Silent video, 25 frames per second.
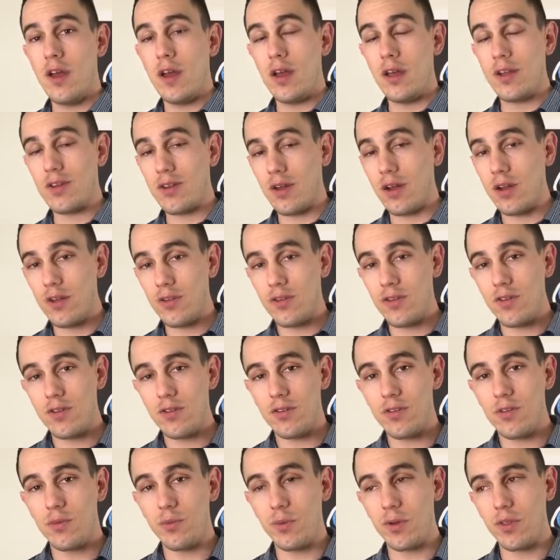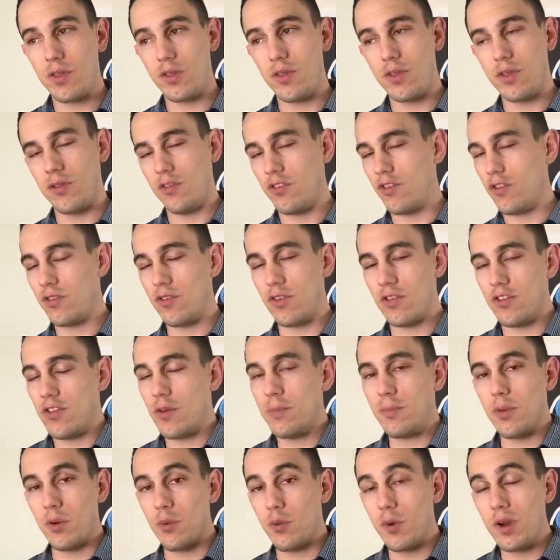intelligence with just a
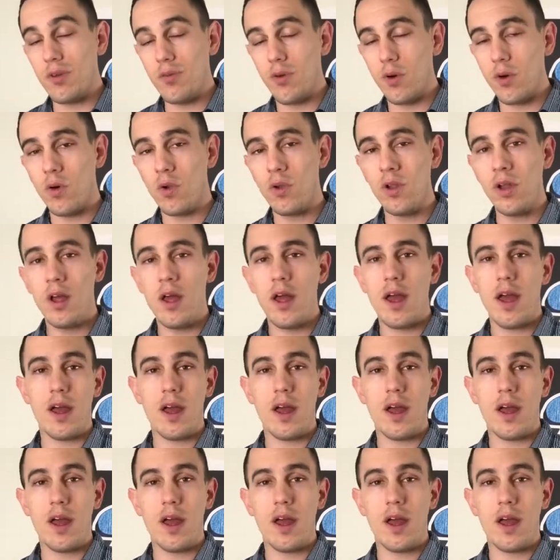simple re-roll,